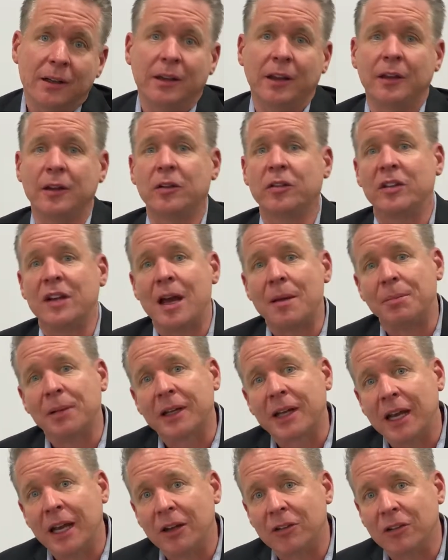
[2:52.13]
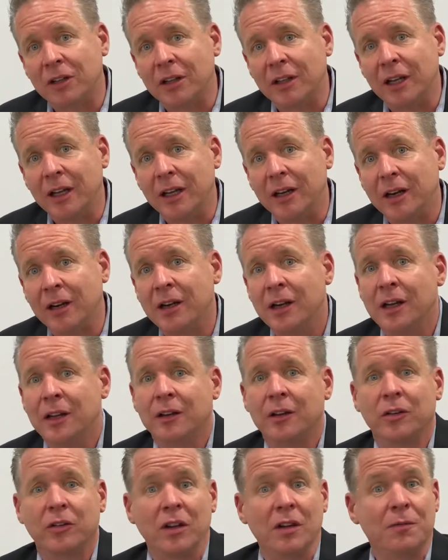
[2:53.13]
then there's an application layer,
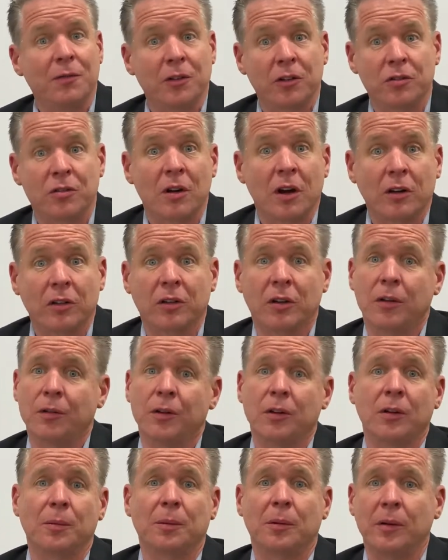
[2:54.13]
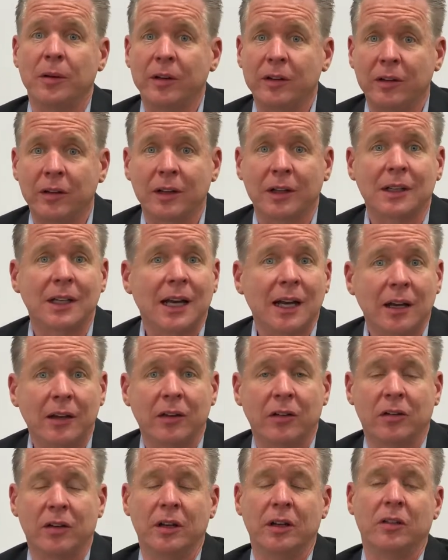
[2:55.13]
there's infrastructure if you're deploying to the cloud
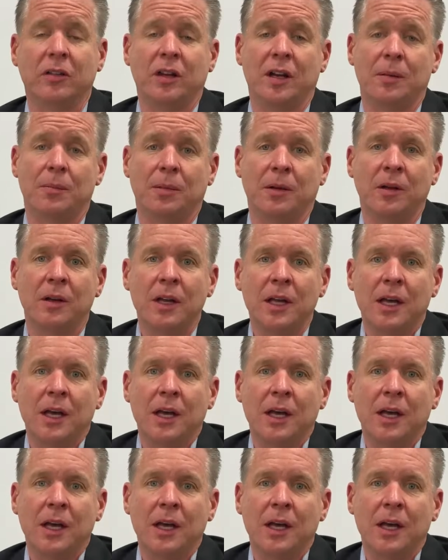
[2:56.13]
as an example.